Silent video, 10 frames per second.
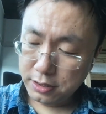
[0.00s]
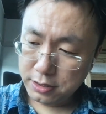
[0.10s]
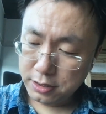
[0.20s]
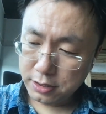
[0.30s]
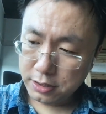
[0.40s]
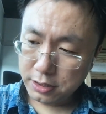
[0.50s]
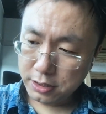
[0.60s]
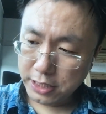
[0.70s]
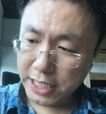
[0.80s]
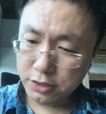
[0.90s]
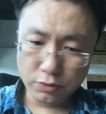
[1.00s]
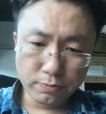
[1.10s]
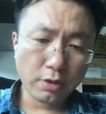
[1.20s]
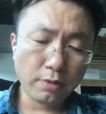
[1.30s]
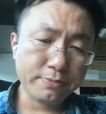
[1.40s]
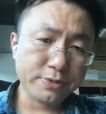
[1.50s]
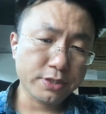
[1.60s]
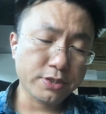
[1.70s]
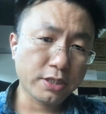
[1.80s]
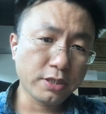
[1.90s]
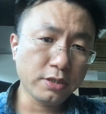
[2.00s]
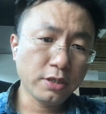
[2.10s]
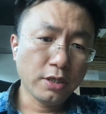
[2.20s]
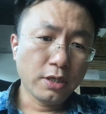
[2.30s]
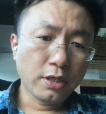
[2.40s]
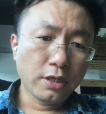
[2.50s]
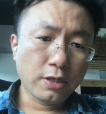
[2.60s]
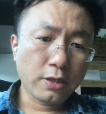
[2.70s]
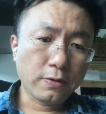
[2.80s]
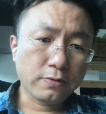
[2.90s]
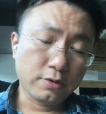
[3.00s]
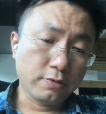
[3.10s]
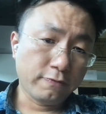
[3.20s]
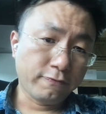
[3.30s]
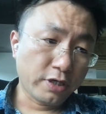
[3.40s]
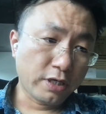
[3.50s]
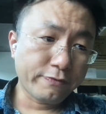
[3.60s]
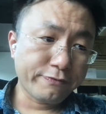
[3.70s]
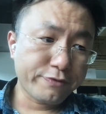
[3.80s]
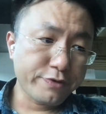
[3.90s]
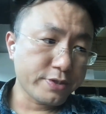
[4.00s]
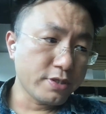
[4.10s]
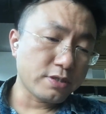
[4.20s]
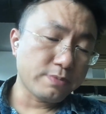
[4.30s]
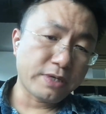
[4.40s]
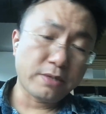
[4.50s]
is Ant's own problems in China, for a number of reasons.